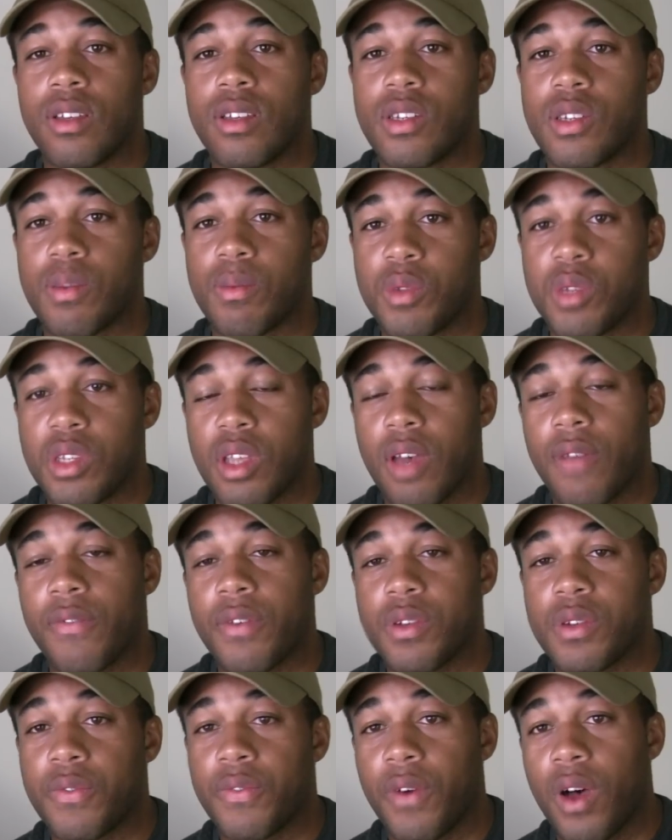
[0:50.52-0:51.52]
Some stuff
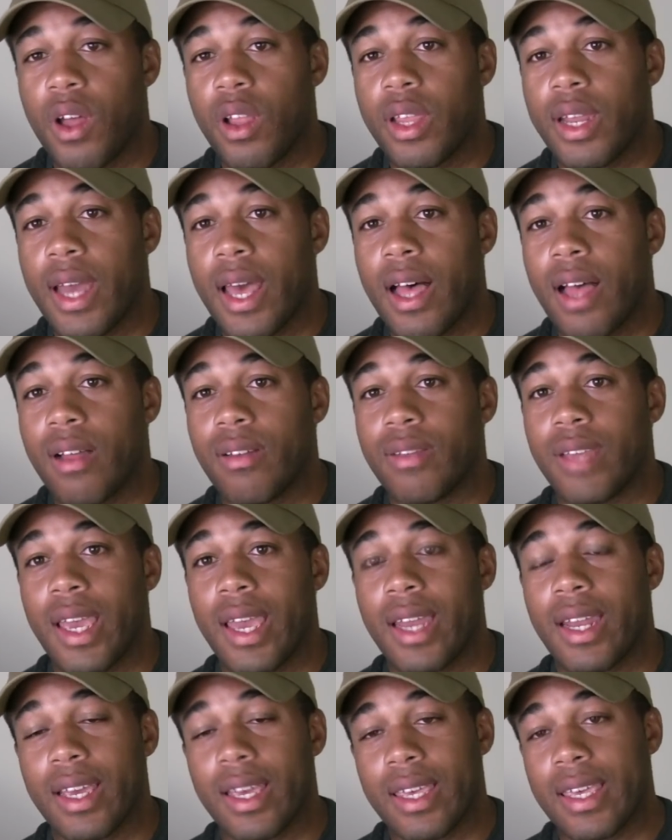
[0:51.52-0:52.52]
has fallen out,
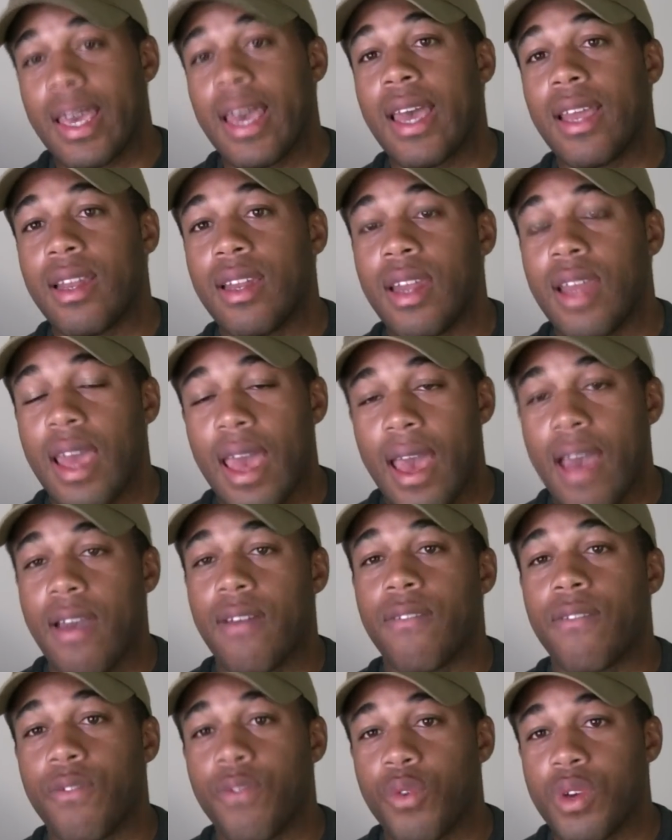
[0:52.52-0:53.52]
and again,
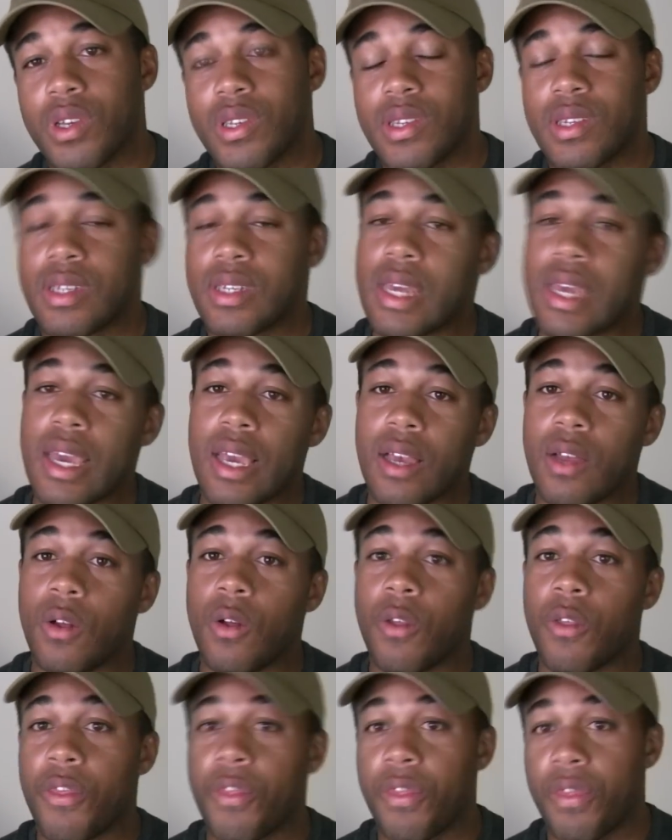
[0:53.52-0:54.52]
every
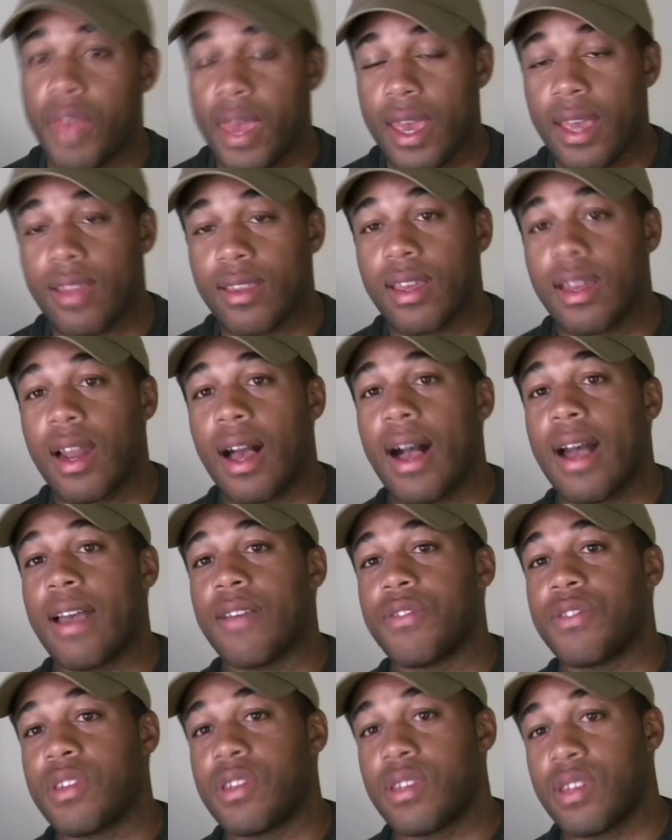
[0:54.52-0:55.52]
single thing that
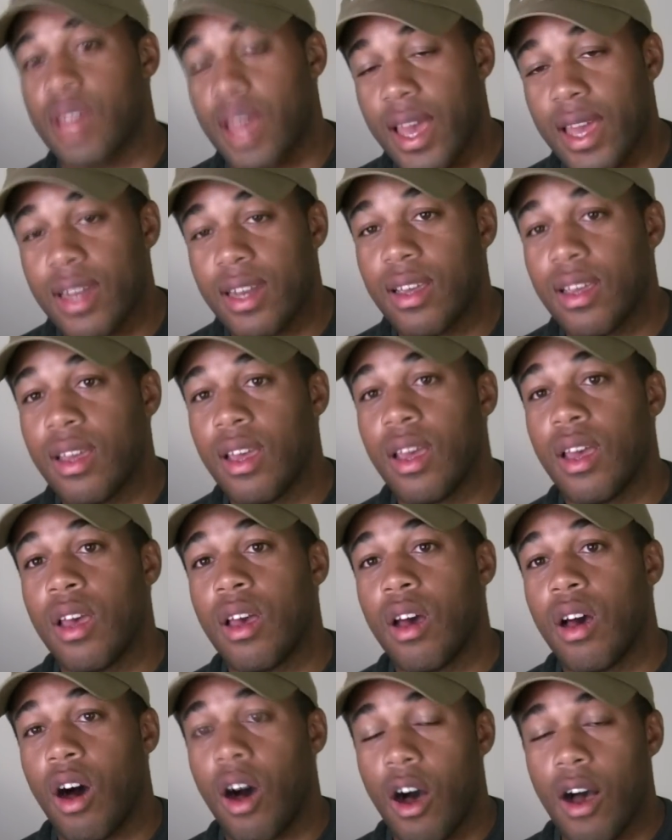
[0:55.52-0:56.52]
I've said
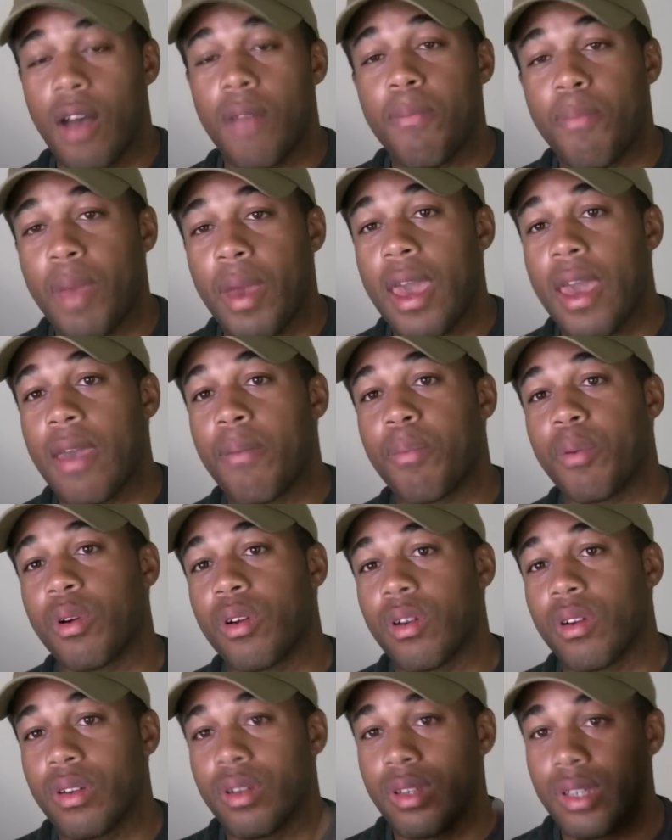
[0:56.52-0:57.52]
on
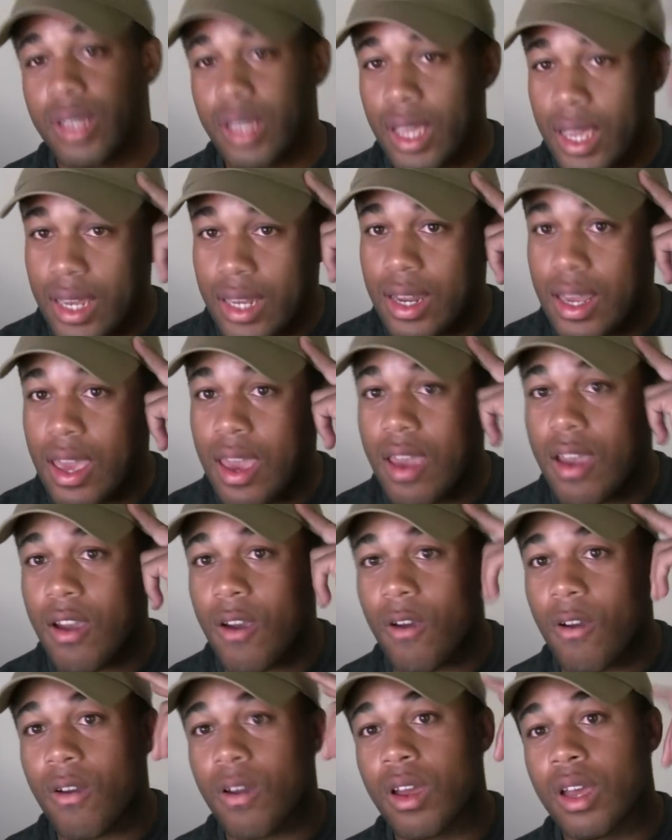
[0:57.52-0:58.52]
paper, in
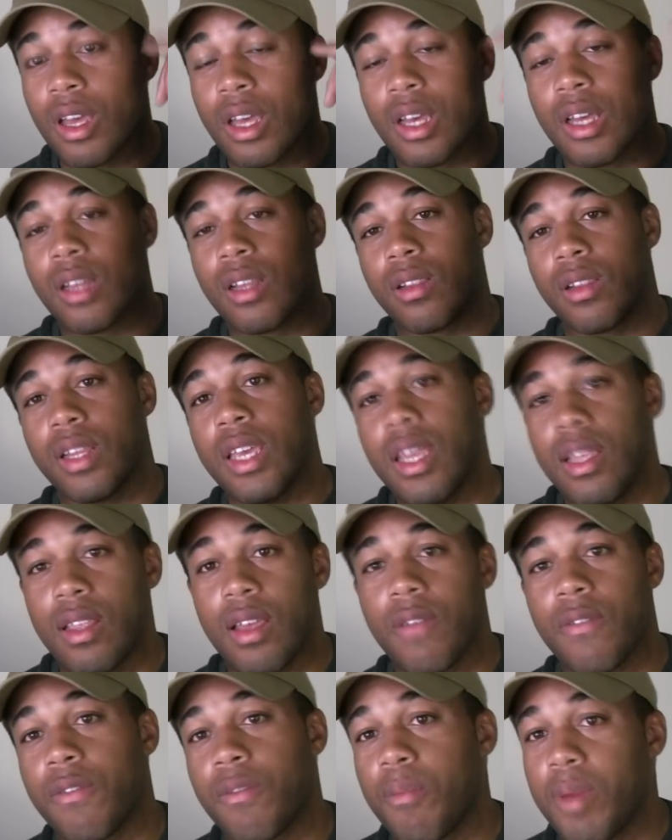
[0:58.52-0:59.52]
here, leaked
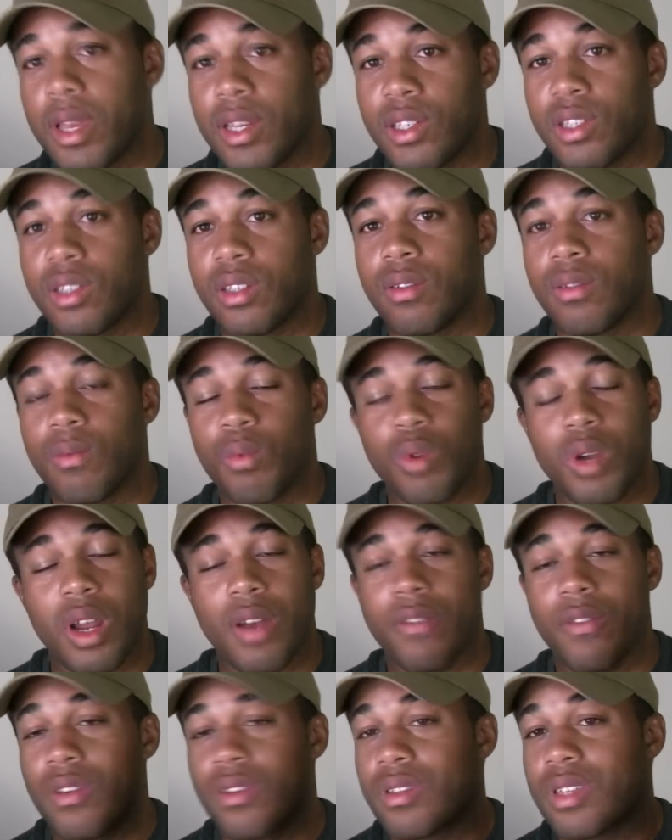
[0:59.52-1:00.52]
information,
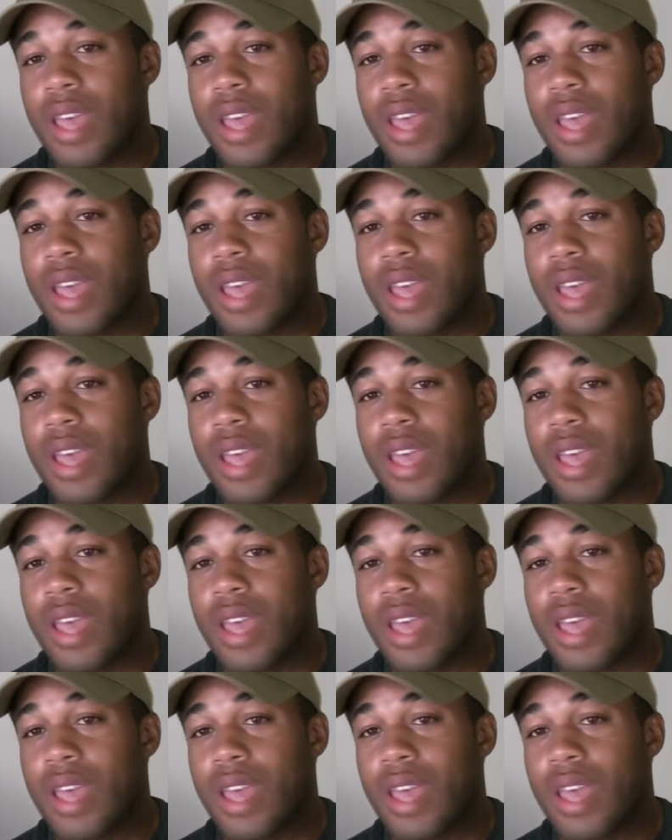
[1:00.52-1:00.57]
whatever,